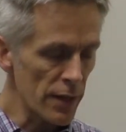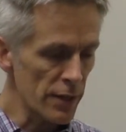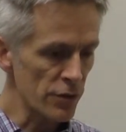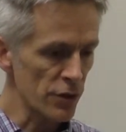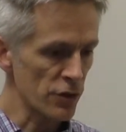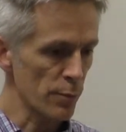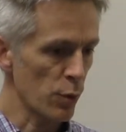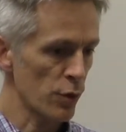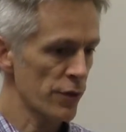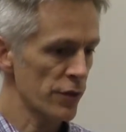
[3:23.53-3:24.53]
and it's to
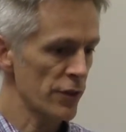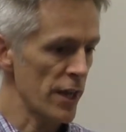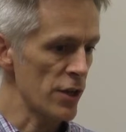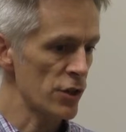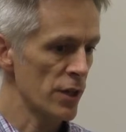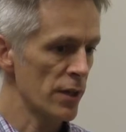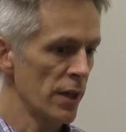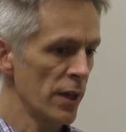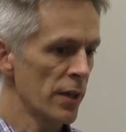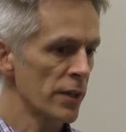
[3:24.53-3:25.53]
support the station,
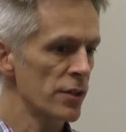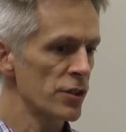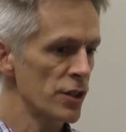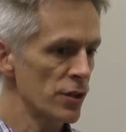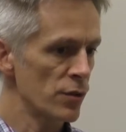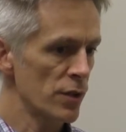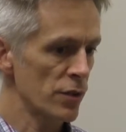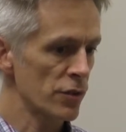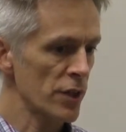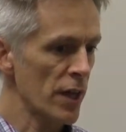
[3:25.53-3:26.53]
continue
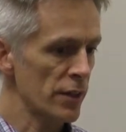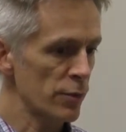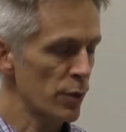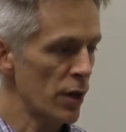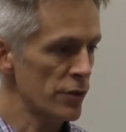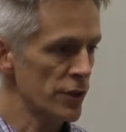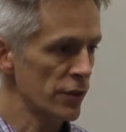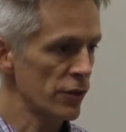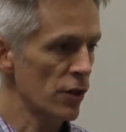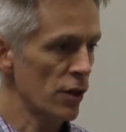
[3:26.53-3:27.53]
the science
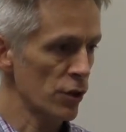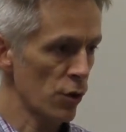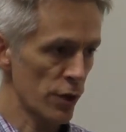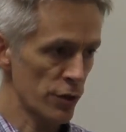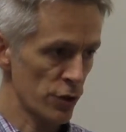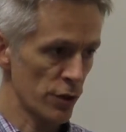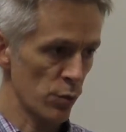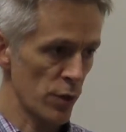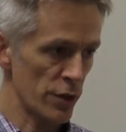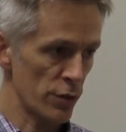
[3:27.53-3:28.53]
projects that are ongoing
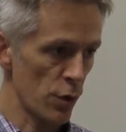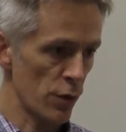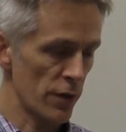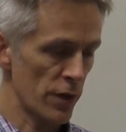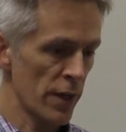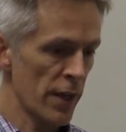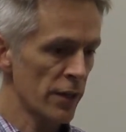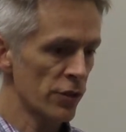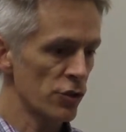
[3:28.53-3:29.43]
during the winter over.